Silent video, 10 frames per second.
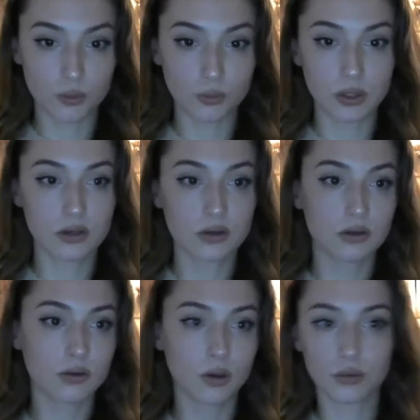We
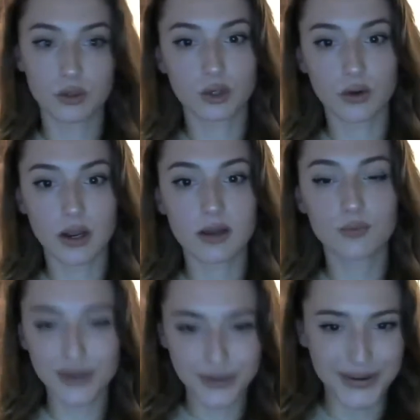don't
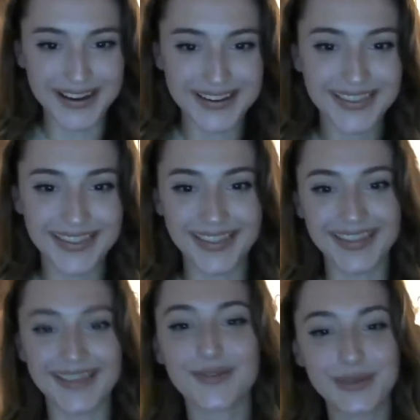regret the
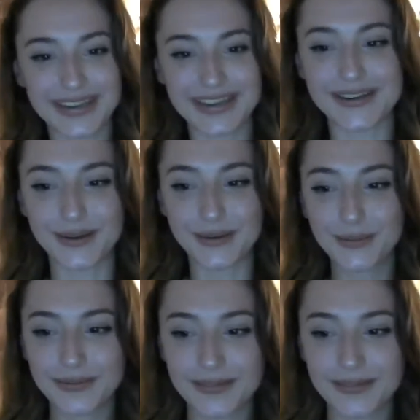things we did do.